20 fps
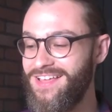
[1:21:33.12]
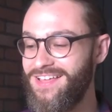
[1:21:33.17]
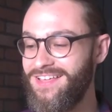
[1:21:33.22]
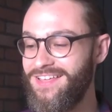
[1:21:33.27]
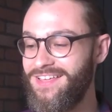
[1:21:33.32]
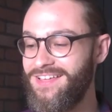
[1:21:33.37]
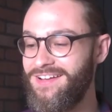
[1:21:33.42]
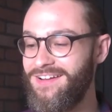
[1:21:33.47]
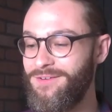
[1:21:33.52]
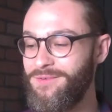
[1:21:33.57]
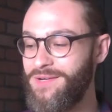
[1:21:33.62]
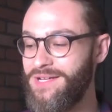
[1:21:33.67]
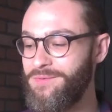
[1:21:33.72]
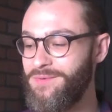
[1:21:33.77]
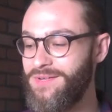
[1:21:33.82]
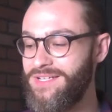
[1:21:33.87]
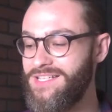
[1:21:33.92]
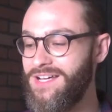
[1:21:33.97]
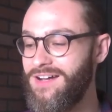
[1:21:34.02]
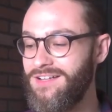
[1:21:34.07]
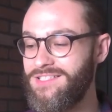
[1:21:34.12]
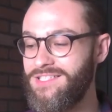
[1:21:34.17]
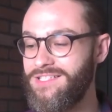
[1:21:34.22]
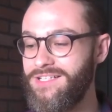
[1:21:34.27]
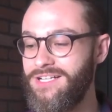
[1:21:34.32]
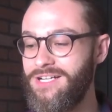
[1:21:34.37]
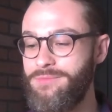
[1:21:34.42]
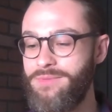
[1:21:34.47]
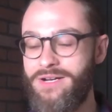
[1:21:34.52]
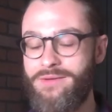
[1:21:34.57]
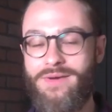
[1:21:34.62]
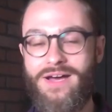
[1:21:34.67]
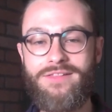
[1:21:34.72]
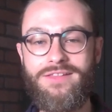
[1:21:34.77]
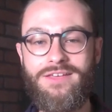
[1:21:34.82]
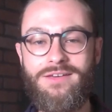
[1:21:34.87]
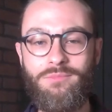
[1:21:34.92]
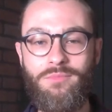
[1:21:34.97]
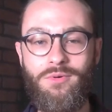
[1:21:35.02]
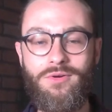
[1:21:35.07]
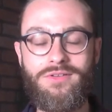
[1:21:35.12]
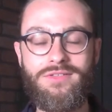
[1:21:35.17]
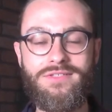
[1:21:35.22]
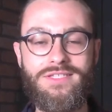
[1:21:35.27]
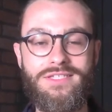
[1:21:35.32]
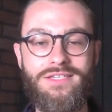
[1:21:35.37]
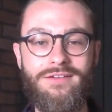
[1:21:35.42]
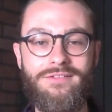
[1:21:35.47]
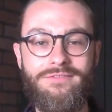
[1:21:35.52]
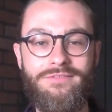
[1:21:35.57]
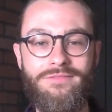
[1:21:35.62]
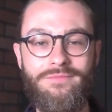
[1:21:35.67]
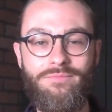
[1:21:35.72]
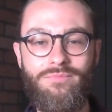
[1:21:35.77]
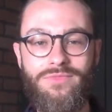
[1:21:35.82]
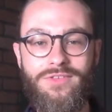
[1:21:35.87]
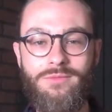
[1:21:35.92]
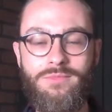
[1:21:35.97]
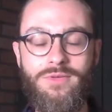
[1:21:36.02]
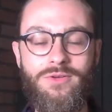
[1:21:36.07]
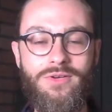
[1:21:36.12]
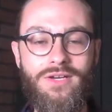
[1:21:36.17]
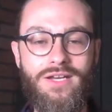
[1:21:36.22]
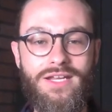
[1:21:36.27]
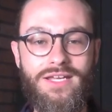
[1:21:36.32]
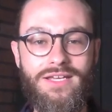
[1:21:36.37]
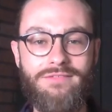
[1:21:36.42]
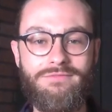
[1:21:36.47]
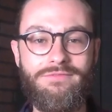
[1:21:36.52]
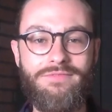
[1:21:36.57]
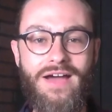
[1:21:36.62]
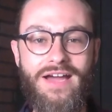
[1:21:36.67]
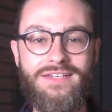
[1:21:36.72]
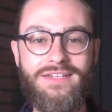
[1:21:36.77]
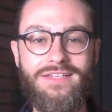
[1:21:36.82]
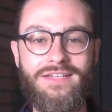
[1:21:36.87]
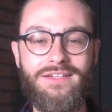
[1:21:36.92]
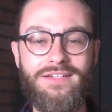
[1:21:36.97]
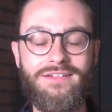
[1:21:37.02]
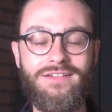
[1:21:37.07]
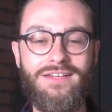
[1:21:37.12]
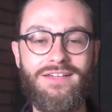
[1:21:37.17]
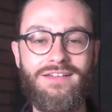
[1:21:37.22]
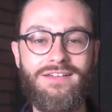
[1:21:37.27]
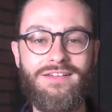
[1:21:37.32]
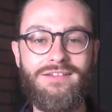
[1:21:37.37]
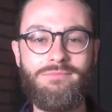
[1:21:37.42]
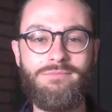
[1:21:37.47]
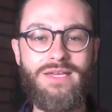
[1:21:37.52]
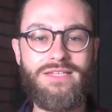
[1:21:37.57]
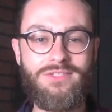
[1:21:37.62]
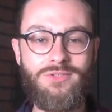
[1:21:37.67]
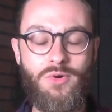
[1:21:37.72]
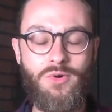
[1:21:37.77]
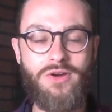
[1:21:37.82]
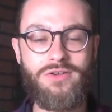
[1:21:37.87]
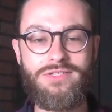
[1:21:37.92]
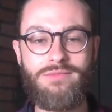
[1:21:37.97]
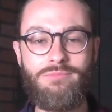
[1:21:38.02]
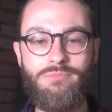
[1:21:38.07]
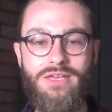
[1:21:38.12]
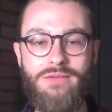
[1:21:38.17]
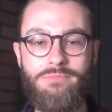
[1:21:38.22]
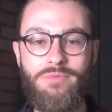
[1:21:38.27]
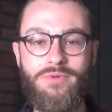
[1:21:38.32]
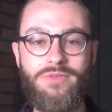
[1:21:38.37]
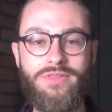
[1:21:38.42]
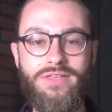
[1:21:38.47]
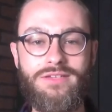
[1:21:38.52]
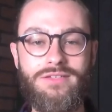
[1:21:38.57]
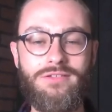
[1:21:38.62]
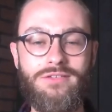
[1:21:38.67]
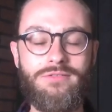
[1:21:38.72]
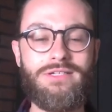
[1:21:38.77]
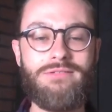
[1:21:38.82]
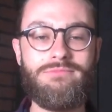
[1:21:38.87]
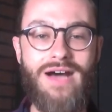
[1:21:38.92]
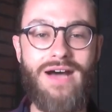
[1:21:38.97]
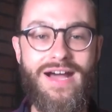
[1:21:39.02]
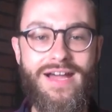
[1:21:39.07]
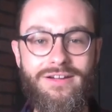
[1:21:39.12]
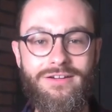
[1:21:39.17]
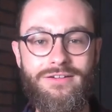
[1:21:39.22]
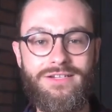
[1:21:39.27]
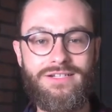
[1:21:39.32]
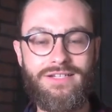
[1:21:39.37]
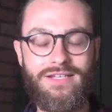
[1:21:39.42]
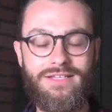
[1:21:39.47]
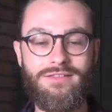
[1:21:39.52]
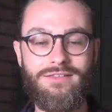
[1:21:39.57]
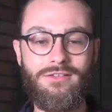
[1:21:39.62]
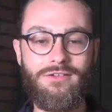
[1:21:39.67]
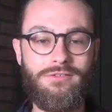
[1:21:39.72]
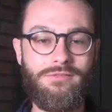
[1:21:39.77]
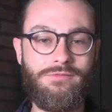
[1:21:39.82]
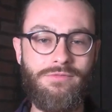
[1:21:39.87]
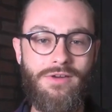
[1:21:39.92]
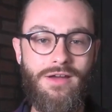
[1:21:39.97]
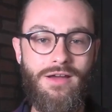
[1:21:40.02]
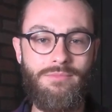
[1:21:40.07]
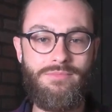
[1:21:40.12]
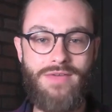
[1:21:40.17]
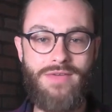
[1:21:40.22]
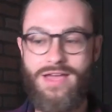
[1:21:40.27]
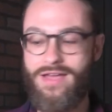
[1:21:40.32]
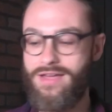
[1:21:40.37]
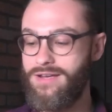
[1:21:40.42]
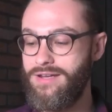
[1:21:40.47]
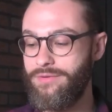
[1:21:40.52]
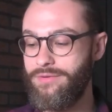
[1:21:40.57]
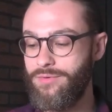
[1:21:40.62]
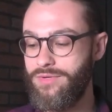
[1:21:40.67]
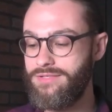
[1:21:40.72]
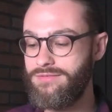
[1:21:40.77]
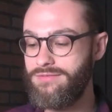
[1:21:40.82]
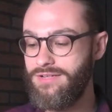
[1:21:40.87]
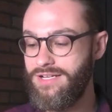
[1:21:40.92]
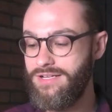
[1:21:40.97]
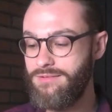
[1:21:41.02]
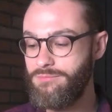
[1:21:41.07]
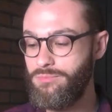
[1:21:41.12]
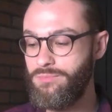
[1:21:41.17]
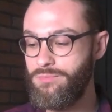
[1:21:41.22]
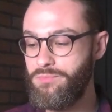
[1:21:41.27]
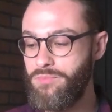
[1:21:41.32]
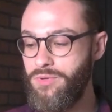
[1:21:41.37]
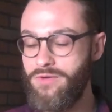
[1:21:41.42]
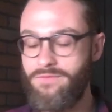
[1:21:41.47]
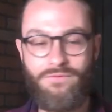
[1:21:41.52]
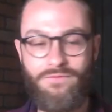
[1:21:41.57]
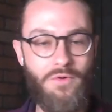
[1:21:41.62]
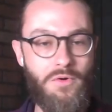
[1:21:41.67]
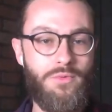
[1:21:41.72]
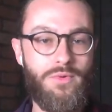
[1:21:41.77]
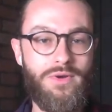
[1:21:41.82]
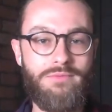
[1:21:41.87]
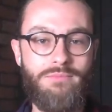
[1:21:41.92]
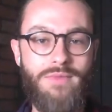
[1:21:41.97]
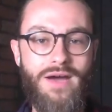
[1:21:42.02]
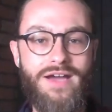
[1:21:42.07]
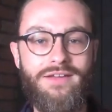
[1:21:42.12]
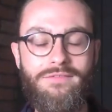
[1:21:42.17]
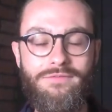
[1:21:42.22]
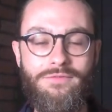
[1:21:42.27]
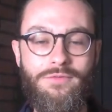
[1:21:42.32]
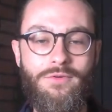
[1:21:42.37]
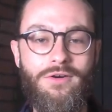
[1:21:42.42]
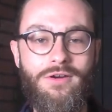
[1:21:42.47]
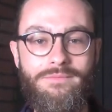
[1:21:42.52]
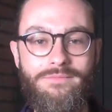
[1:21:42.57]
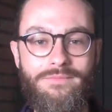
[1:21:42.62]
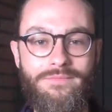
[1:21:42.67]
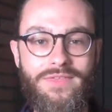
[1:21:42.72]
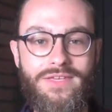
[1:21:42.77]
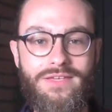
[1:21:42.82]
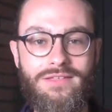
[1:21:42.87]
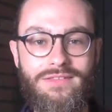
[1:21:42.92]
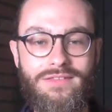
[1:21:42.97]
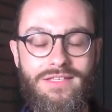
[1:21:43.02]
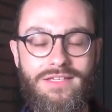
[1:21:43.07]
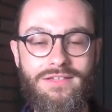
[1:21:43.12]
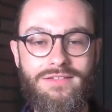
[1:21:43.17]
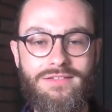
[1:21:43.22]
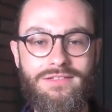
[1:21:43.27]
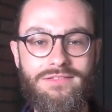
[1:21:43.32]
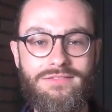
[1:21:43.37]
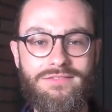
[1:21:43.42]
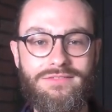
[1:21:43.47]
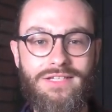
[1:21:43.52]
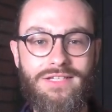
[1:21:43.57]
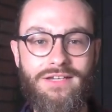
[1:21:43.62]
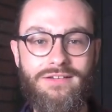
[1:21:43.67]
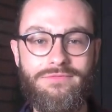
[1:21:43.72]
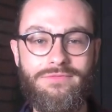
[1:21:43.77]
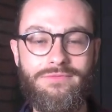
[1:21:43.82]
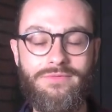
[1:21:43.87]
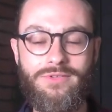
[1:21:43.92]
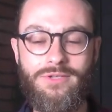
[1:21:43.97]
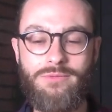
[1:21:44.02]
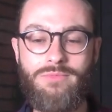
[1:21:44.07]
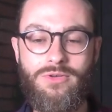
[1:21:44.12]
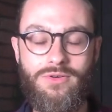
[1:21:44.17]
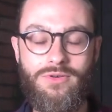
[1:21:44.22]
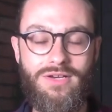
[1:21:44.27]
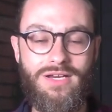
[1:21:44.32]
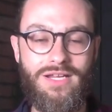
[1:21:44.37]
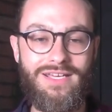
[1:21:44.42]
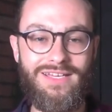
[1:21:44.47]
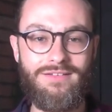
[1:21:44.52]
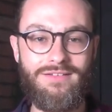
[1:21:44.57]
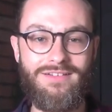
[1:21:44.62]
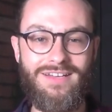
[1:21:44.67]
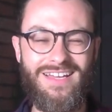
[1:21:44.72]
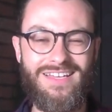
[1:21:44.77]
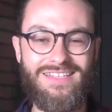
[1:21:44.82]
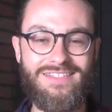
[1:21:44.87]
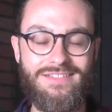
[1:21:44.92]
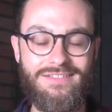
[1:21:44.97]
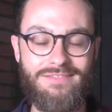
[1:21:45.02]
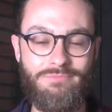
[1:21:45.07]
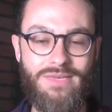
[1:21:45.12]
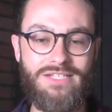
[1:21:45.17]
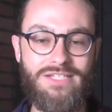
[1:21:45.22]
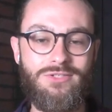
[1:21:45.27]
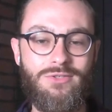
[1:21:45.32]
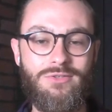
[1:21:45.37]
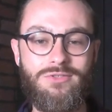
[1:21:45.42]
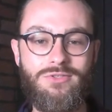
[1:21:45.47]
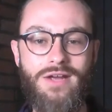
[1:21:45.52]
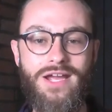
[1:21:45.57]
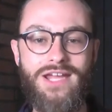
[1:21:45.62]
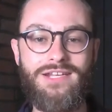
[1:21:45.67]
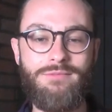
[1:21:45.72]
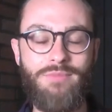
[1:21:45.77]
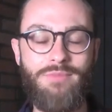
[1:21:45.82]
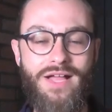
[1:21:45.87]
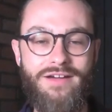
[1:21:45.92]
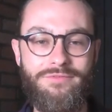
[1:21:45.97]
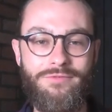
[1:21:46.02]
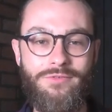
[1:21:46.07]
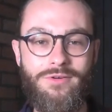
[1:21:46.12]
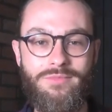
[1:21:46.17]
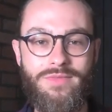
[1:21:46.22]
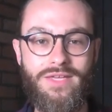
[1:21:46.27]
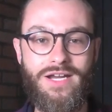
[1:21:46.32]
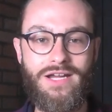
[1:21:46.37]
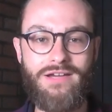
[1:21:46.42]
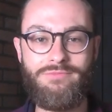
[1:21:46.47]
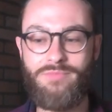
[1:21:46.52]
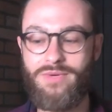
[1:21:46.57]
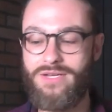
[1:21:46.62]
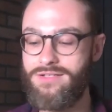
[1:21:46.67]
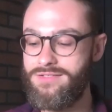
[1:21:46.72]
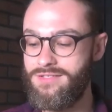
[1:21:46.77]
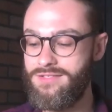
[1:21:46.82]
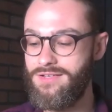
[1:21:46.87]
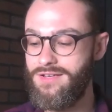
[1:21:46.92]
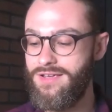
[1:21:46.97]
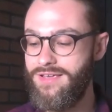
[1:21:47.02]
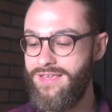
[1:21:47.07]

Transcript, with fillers: you know, we, we talked a little bit about the importance of community and finding mentors and people that you admire and can learn from. And I would put forward Mindform, the the kind of community and and mental training platform that I've built